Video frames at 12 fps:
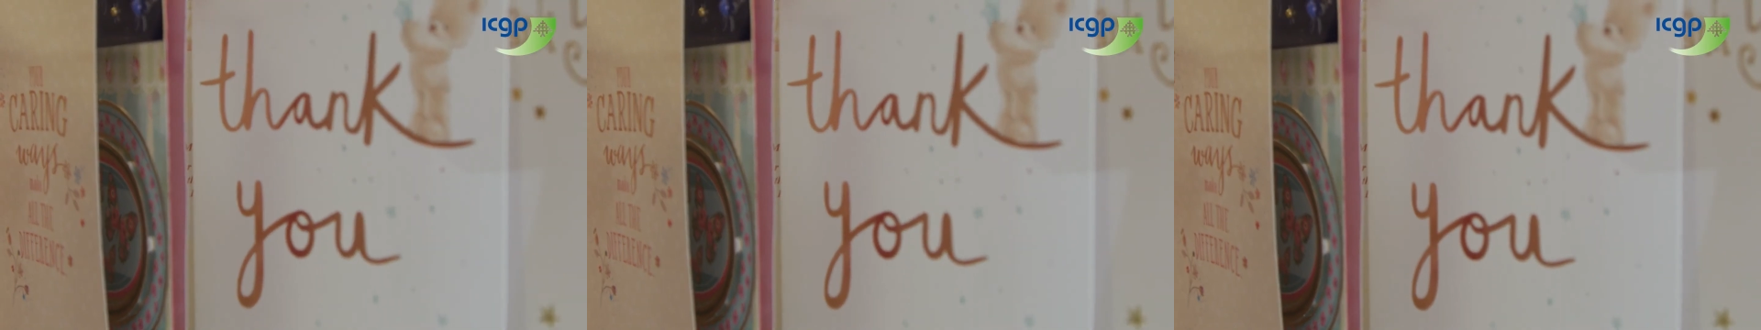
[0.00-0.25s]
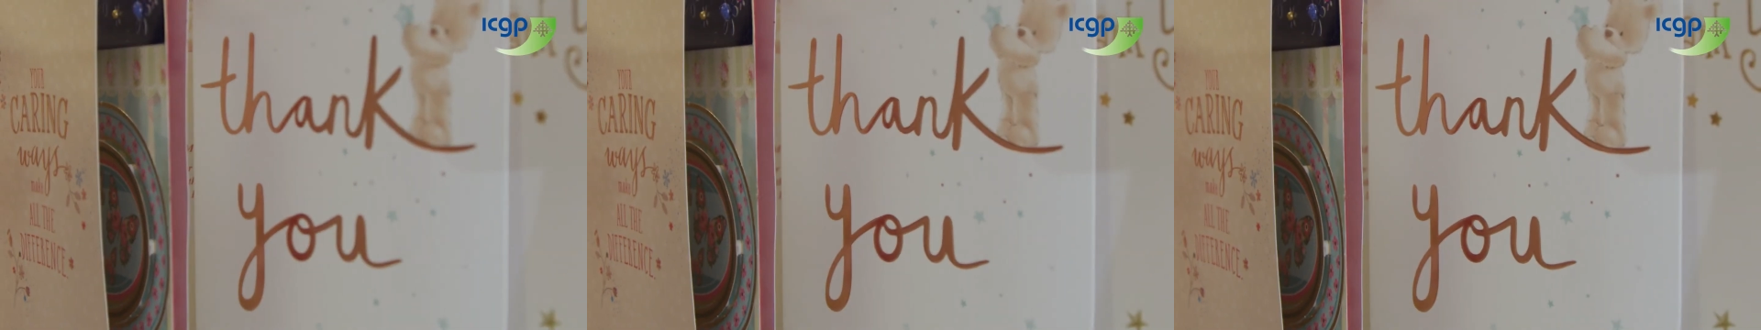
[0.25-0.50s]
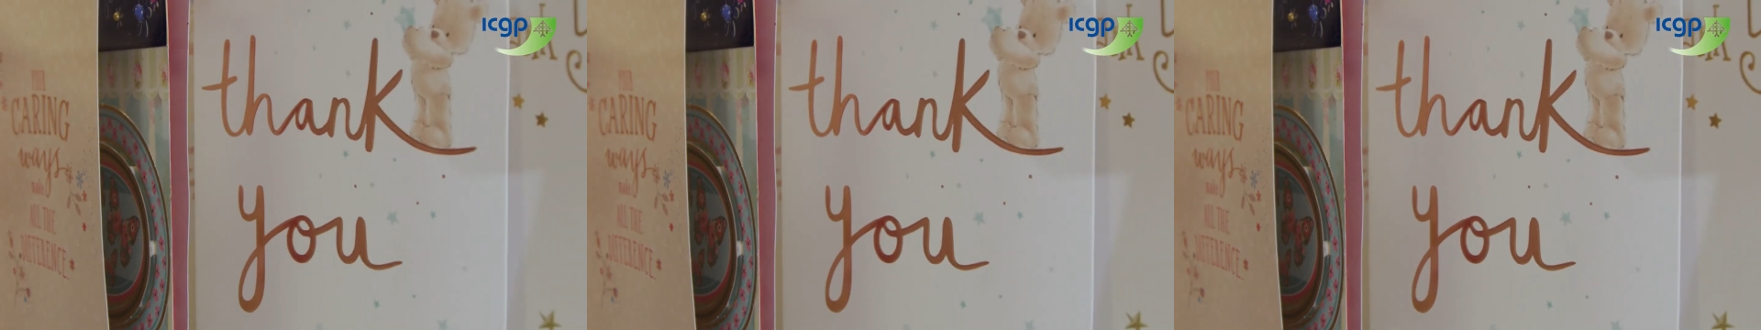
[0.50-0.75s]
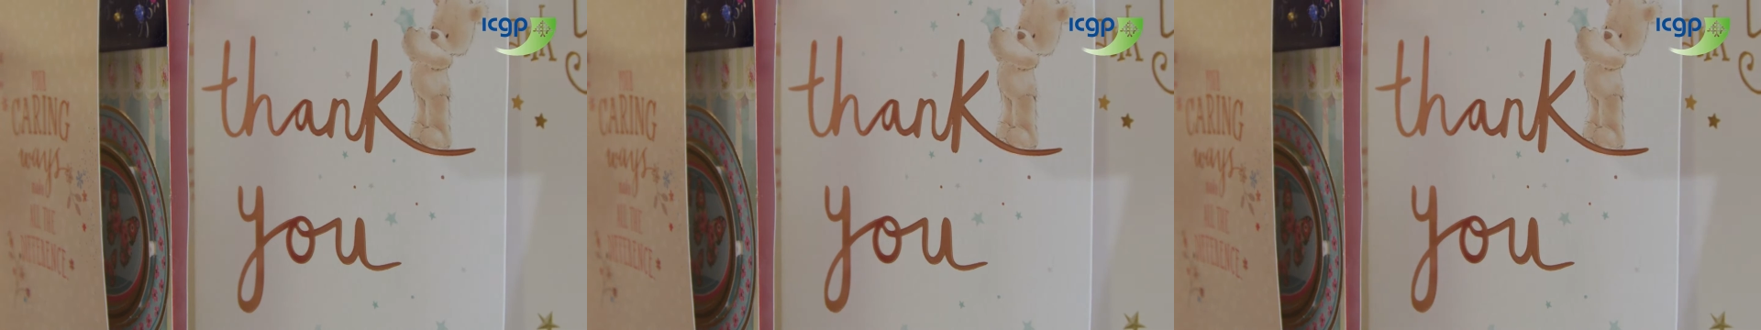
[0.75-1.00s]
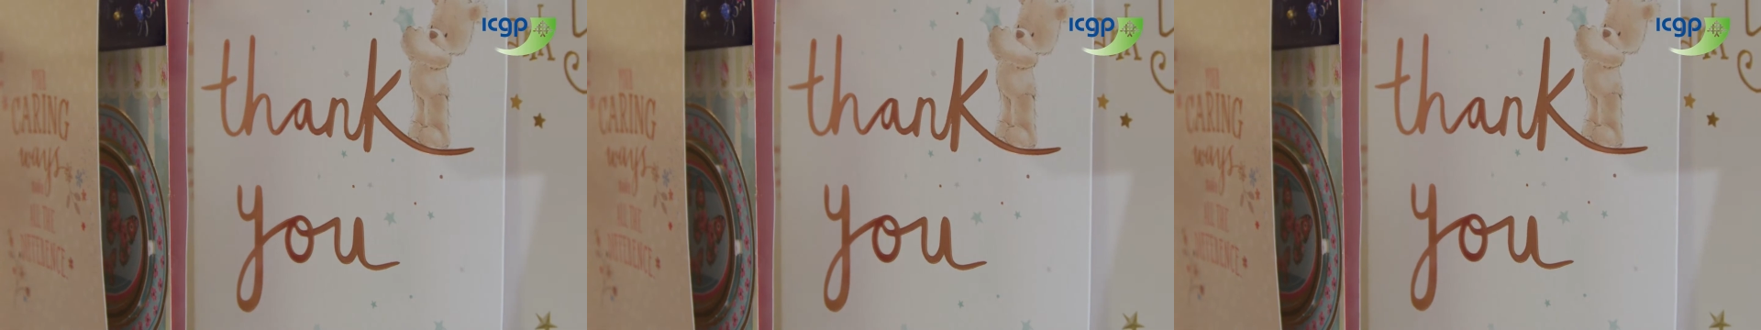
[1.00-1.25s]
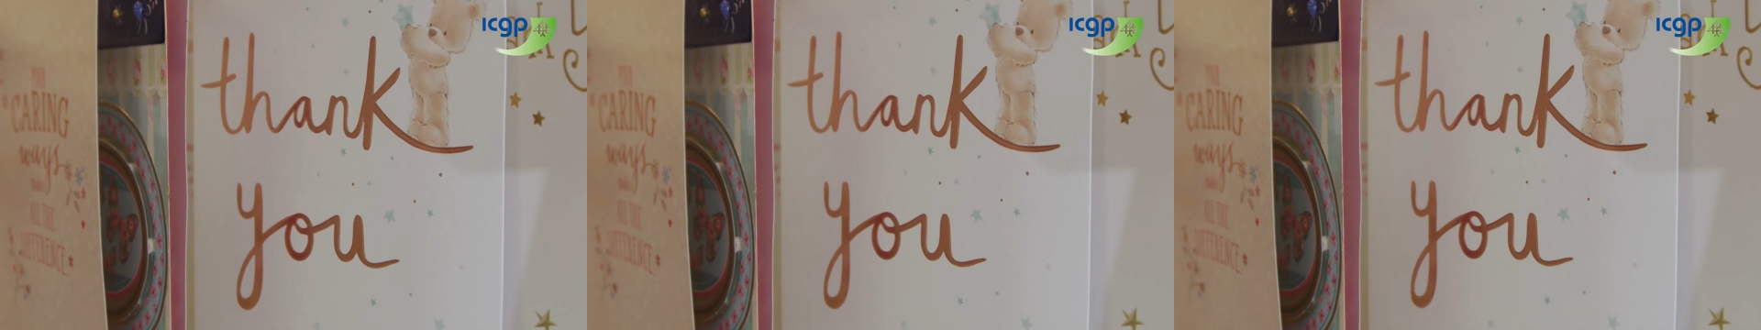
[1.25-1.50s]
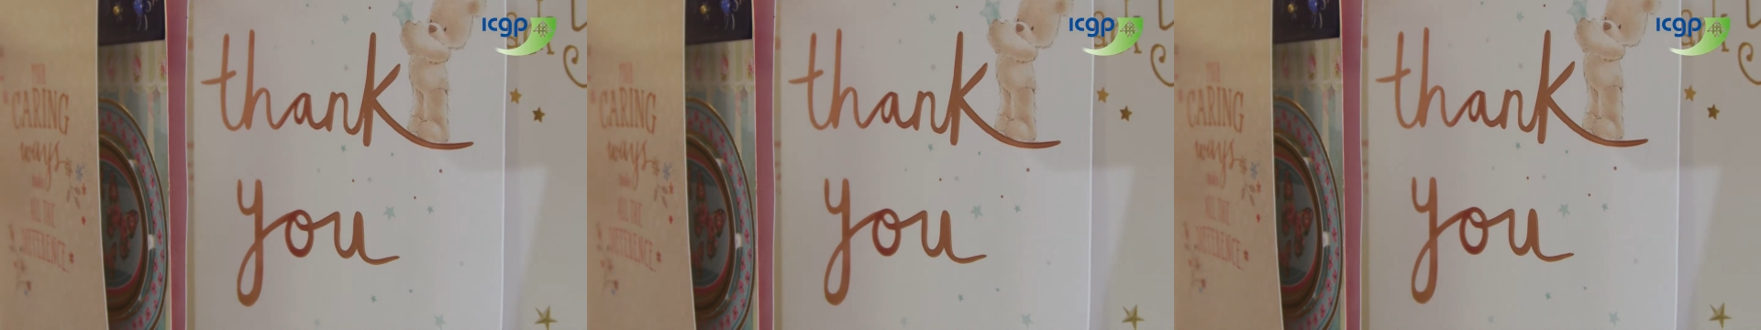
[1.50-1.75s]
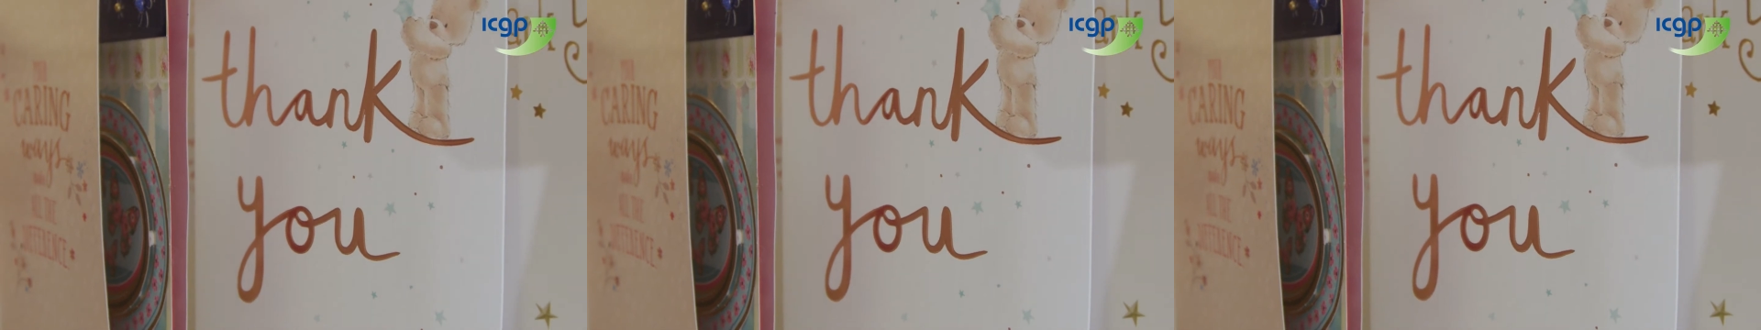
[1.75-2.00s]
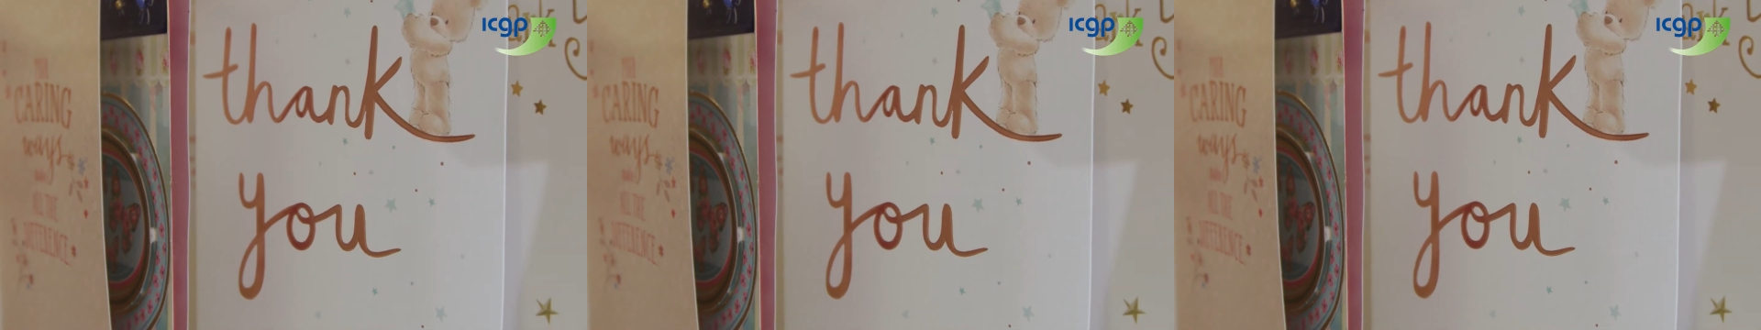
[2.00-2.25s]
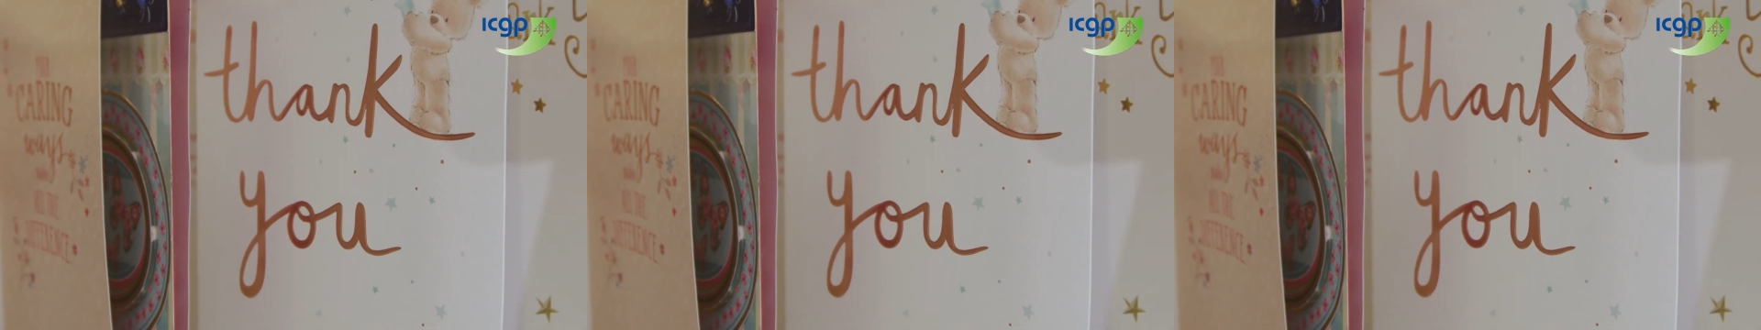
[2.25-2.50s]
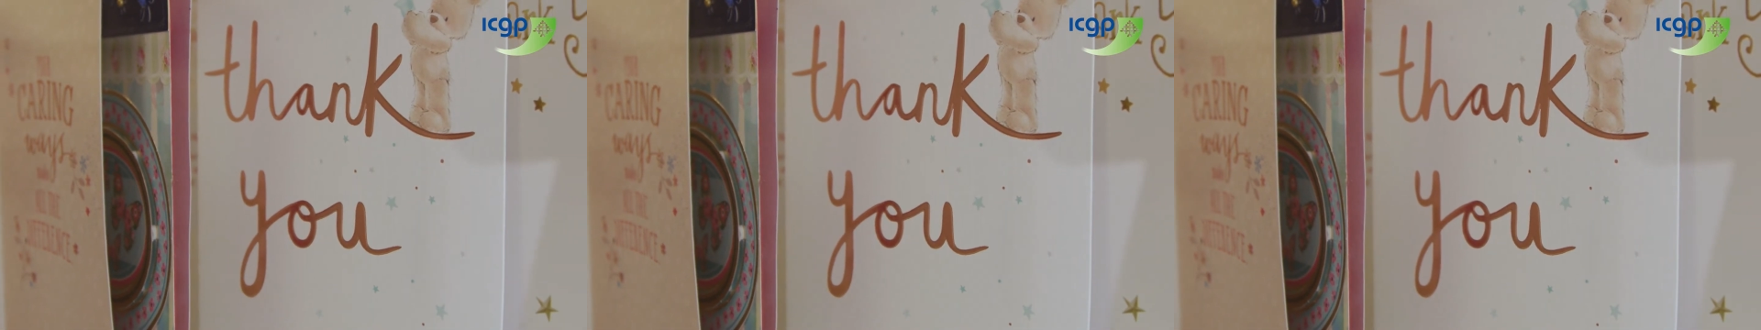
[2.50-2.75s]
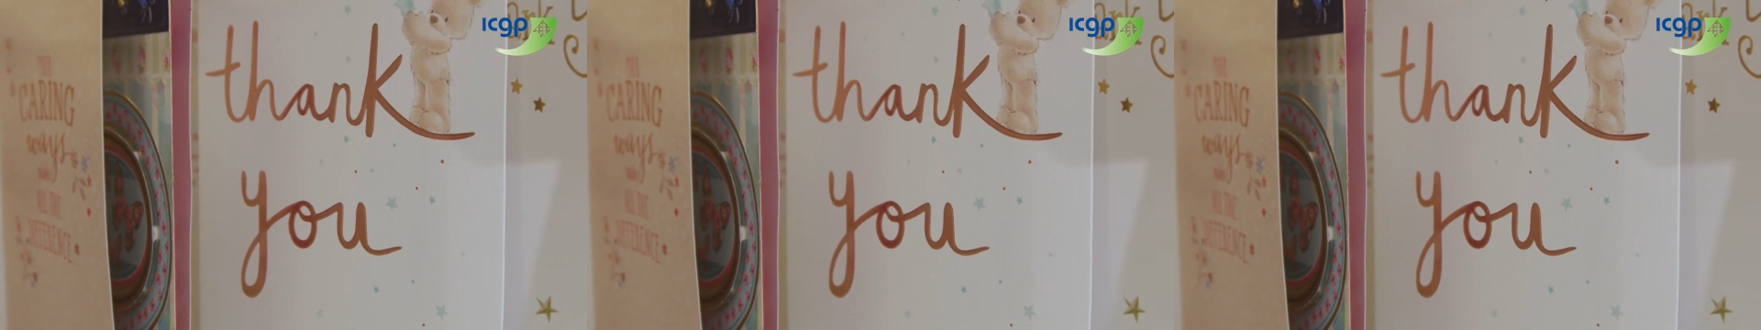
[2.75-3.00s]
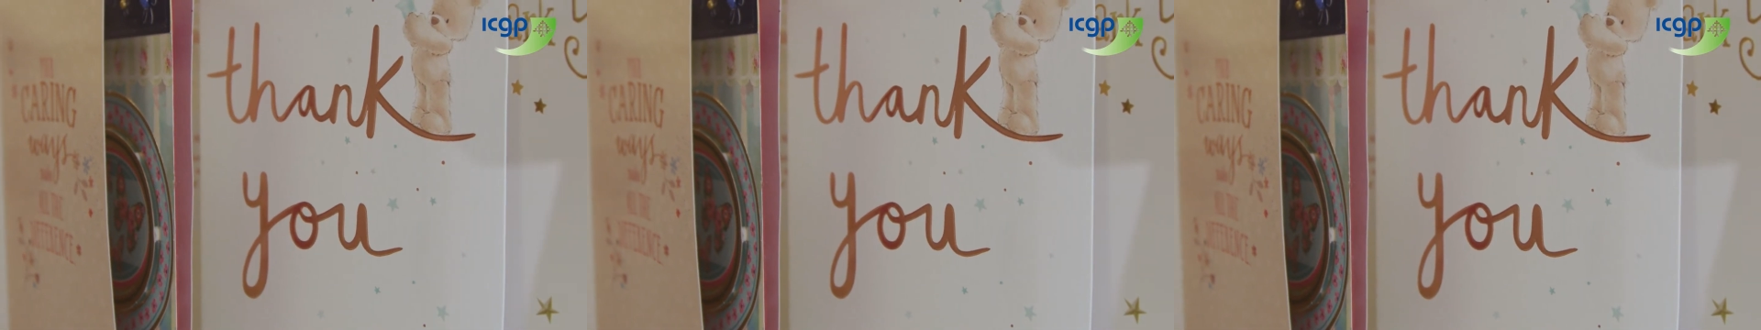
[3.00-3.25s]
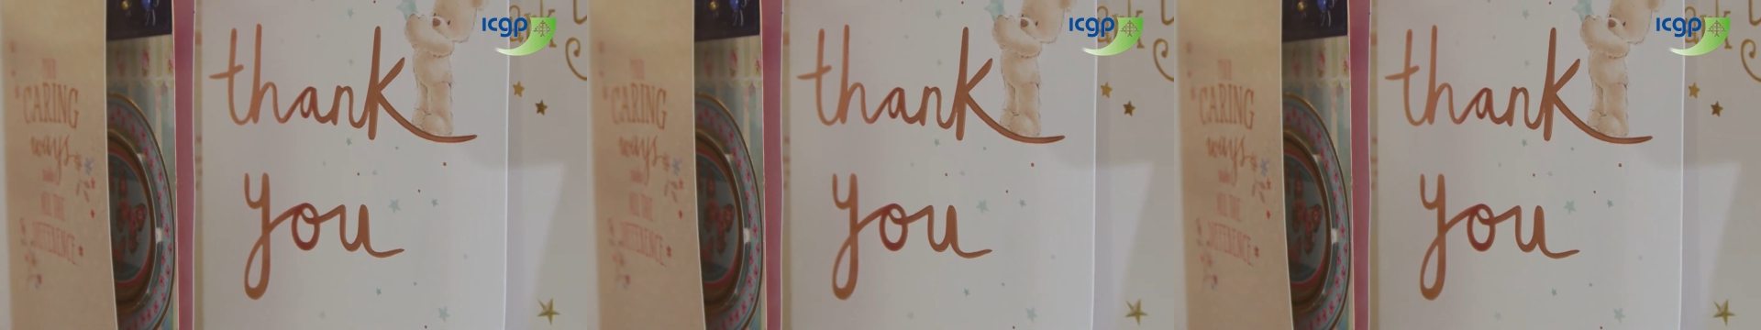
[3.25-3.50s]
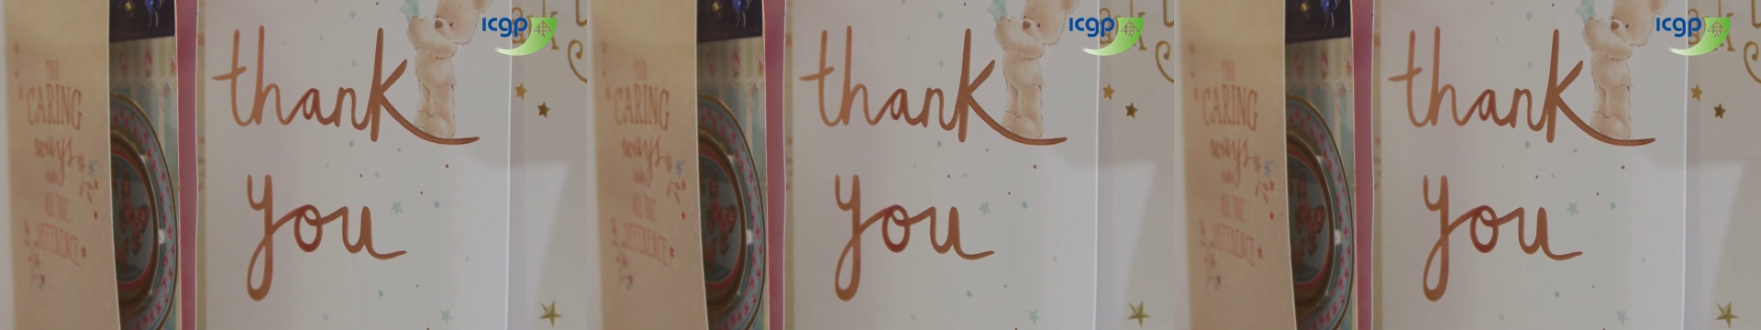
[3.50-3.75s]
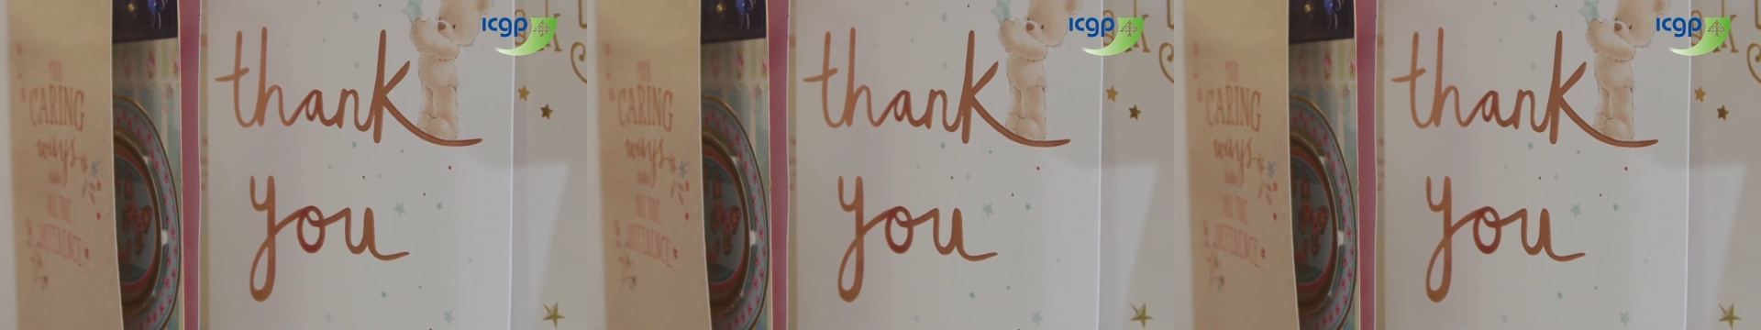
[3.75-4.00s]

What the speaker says: (no speaker visible)